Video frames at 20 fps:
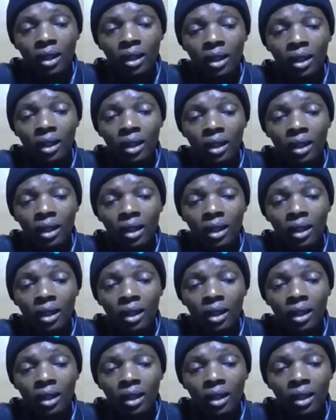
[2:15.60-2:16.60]
then we'll have
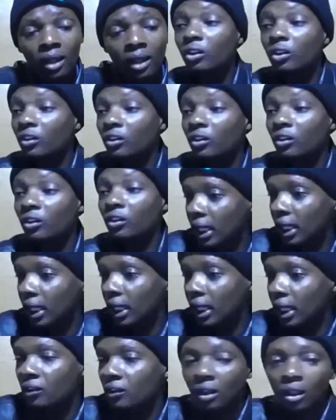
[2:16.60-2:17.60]
these people not
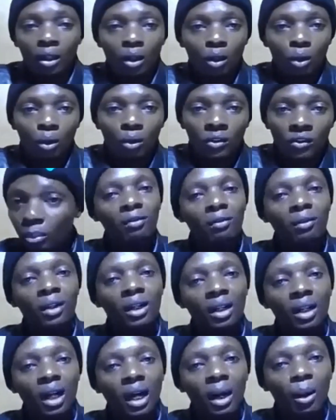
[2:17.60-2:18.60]
selling eggs, so
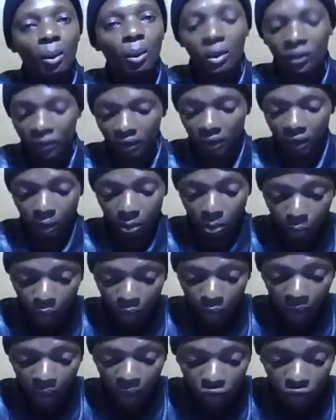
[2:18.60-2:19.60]
we'll have a
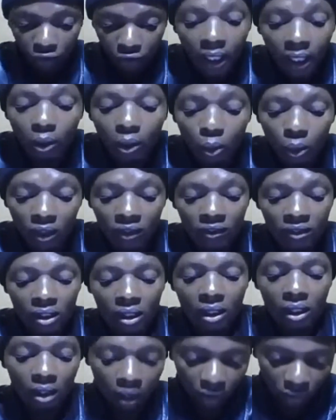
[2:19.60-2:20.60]
wasted potential and
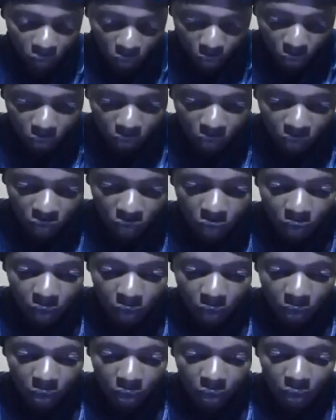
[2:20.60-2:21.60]
wasted
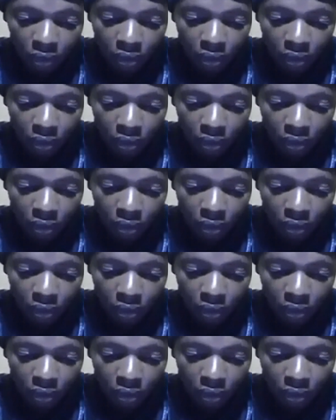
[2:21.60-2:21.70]
resources.